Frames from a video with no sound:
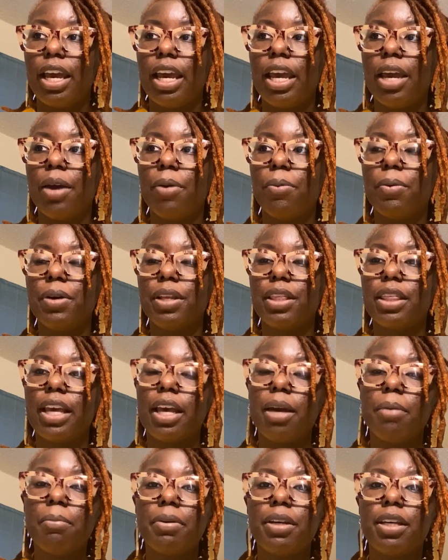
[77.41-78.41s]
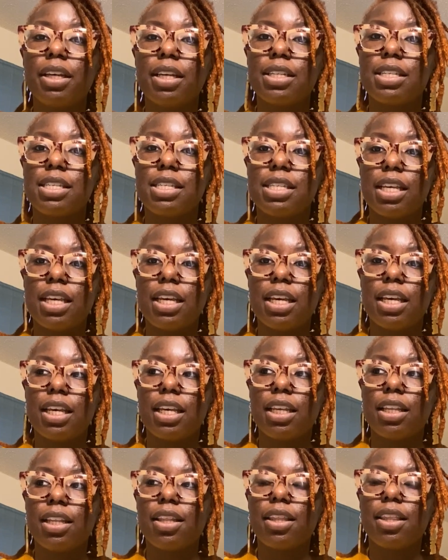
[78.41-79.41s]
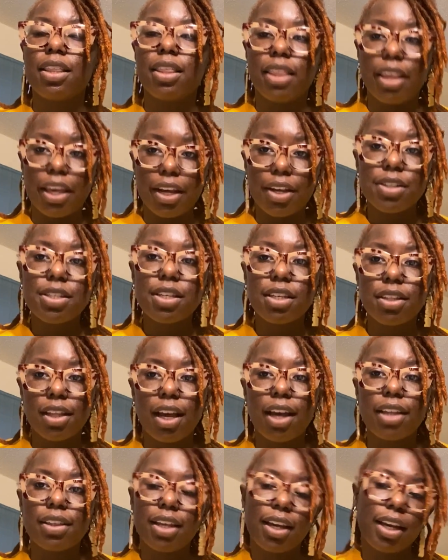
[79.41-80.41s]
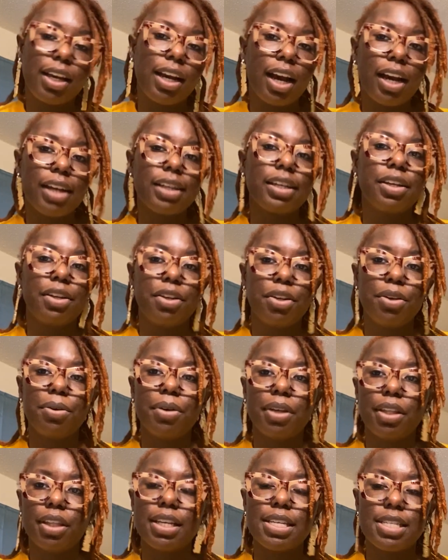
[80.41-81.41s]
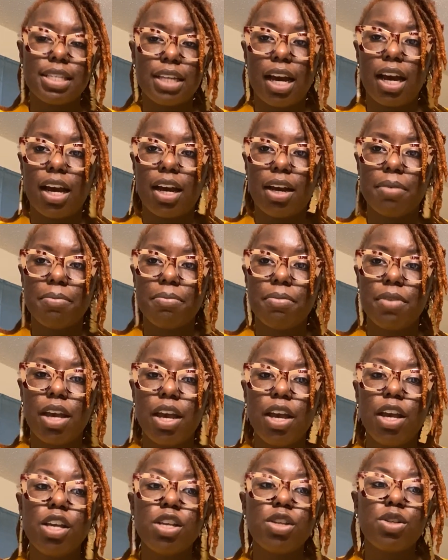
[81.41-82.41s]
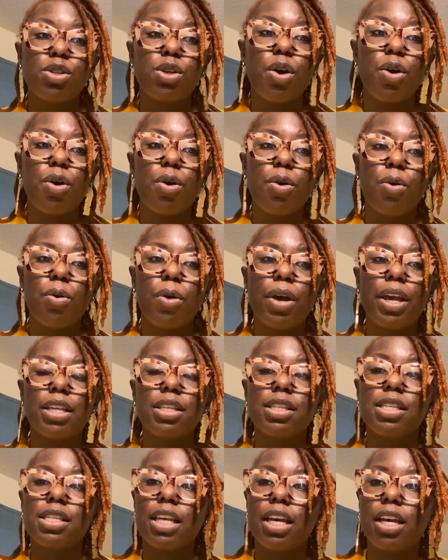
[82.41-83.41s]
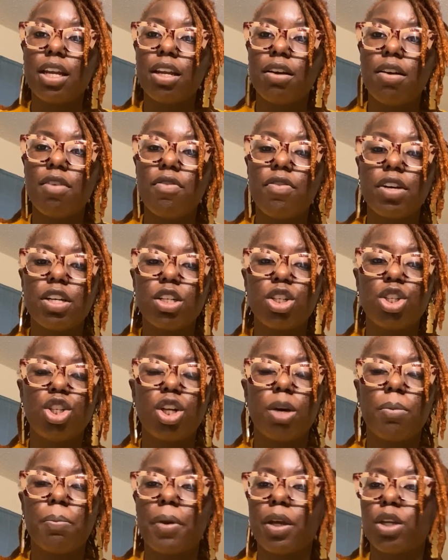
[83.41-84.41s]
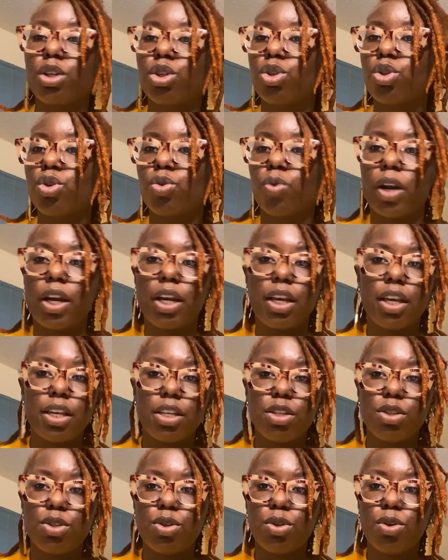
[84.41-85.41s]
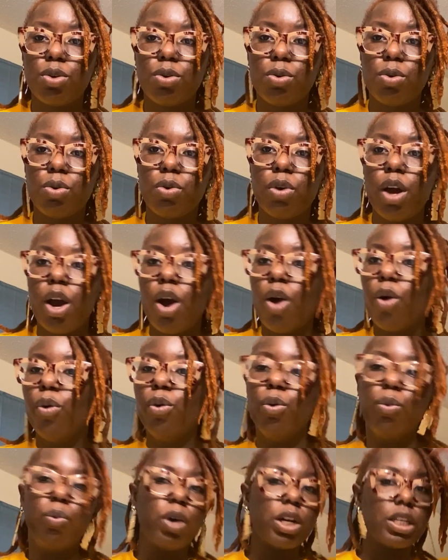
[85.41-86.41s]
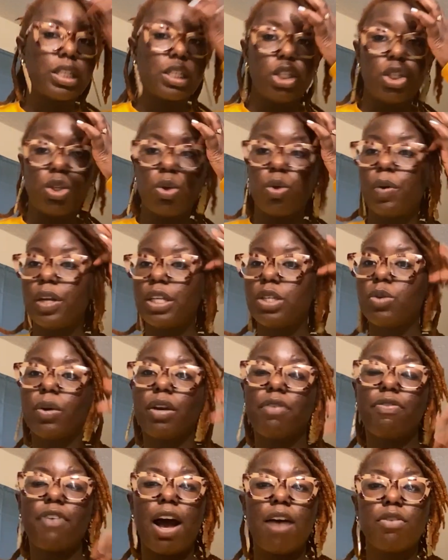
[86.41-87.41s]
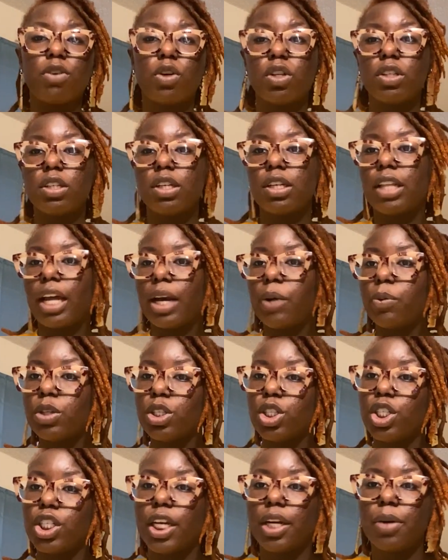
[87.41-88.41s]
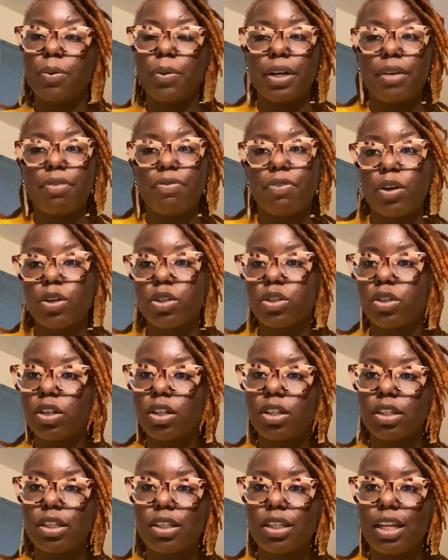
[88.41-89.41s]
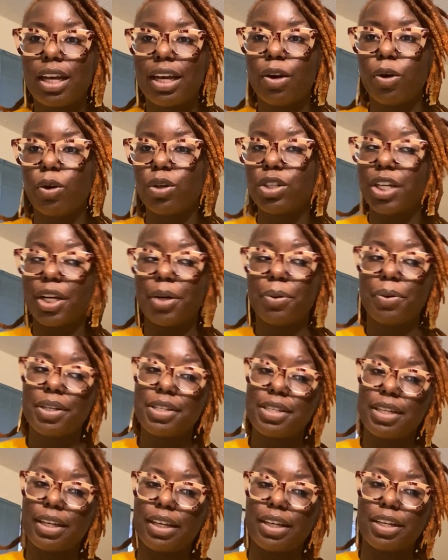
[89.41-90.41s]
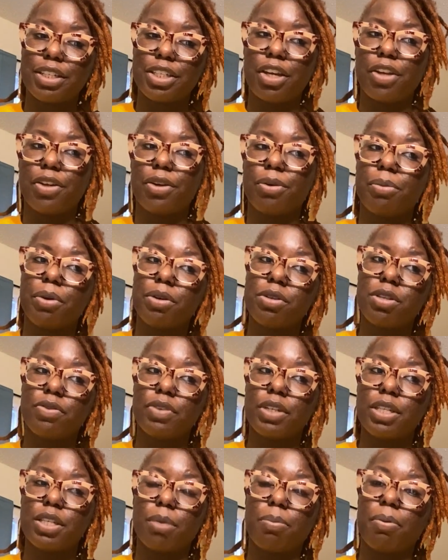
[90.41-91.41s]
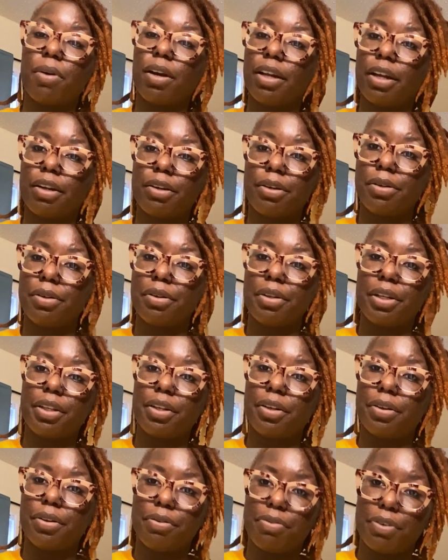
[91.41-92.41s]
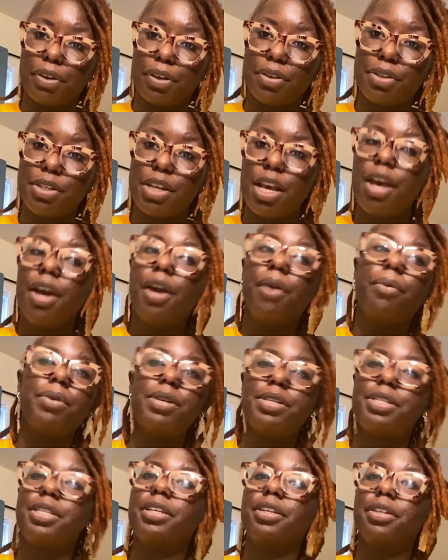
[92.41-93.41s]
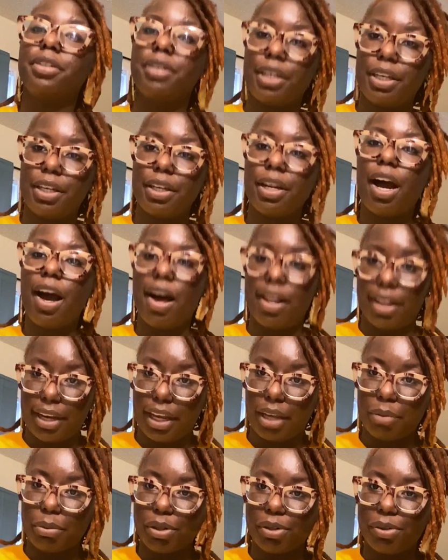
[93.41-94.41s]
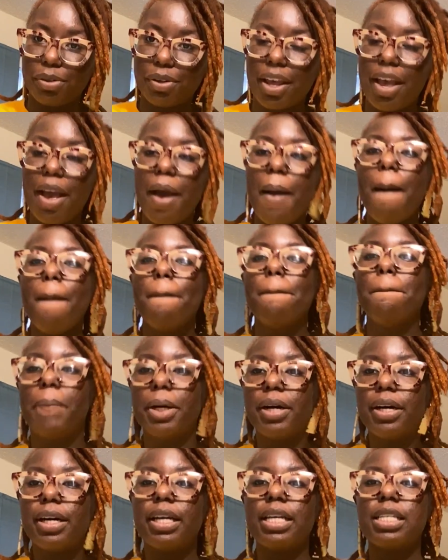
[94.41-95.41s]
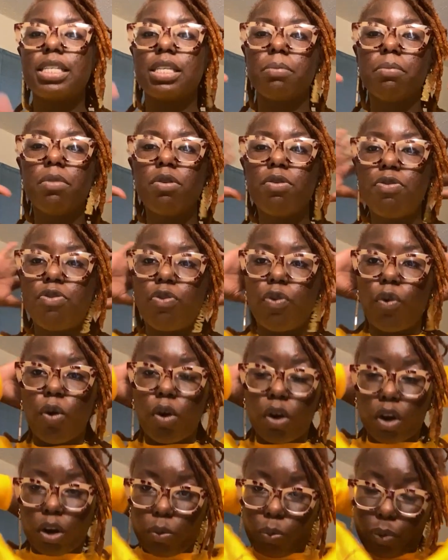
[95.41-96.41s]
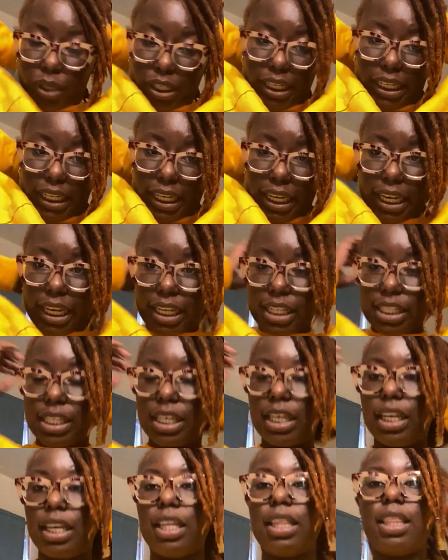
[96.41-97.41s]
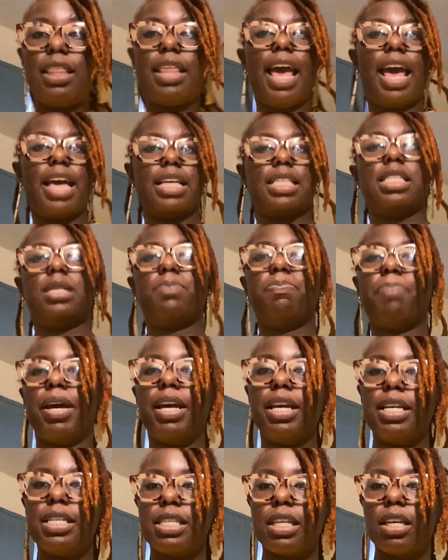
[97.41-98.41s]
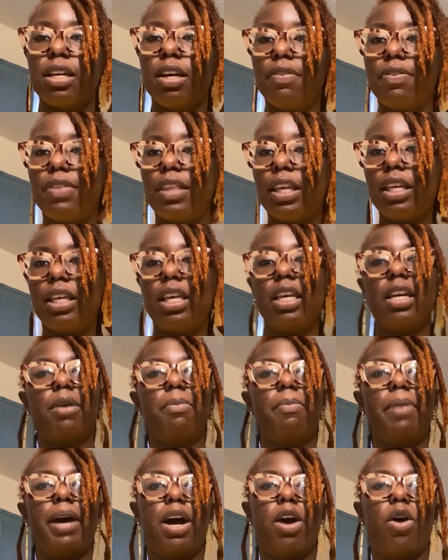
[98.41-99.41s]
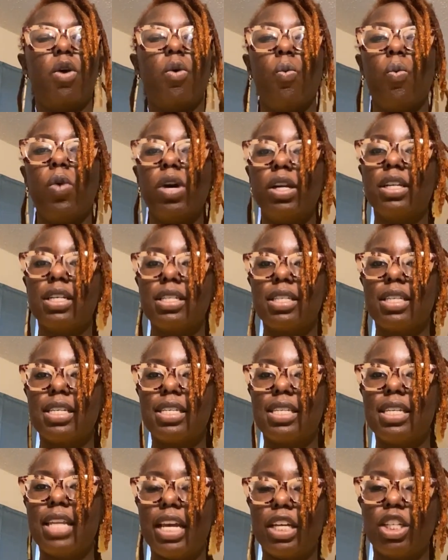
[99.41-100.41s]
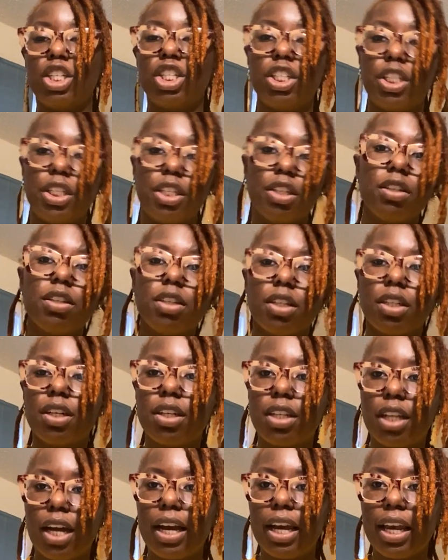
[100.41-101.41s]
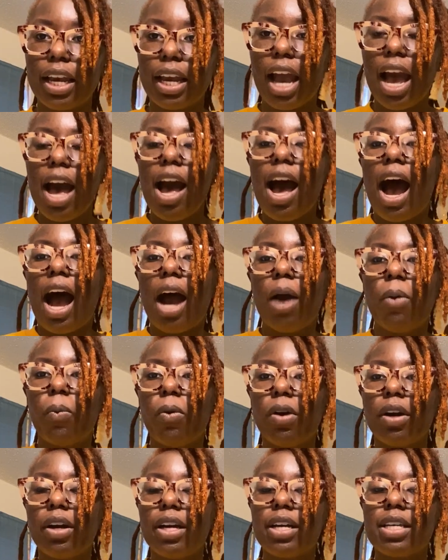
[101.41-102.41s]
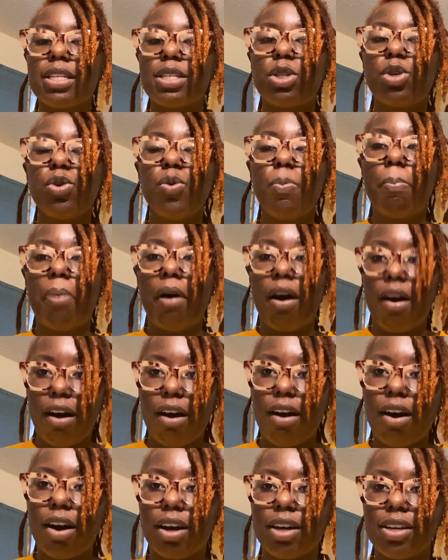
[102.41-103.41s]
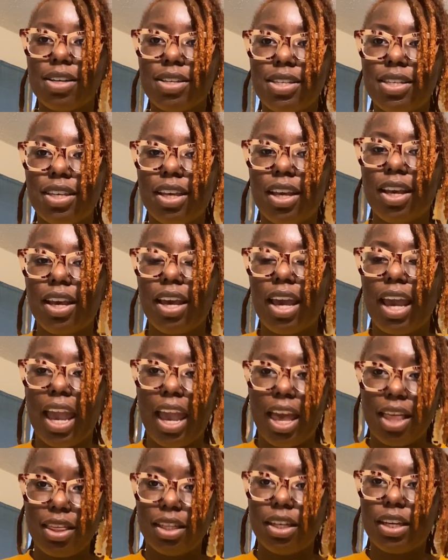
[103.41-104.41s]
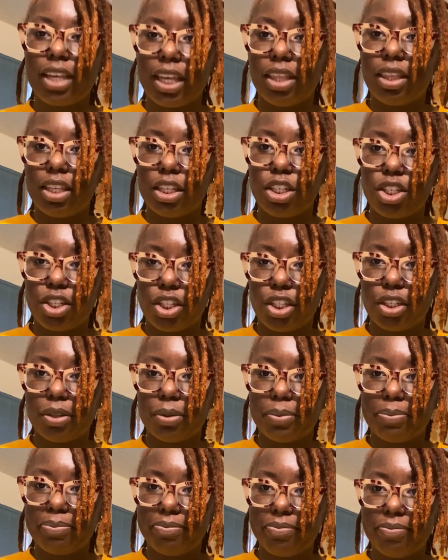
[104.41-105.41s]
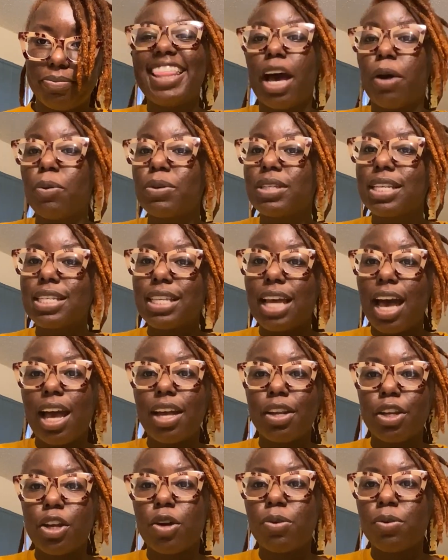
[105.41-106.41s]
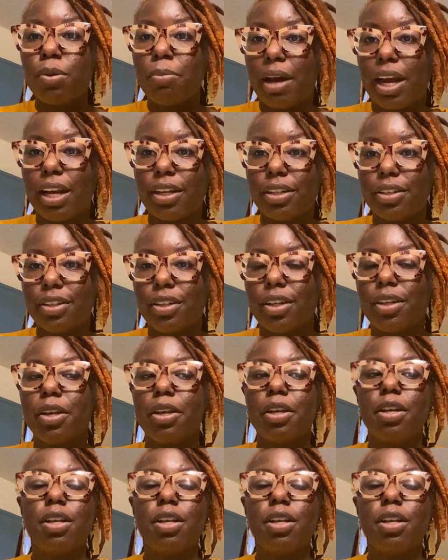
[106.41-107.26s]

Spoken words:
And with that being said, there's a lot that God can do in this time. So instead of us jumping straight into, ooh, what's 2025 going to look like? What's January 1st going to look like? Or January 2nd? Because y'all know most of us are probably not going to do nothing on the 1st. We still in holiday mode. But before we get into that space of thinking about what does this next year look like, I want us to pause and look at this year. That was a side note reminder.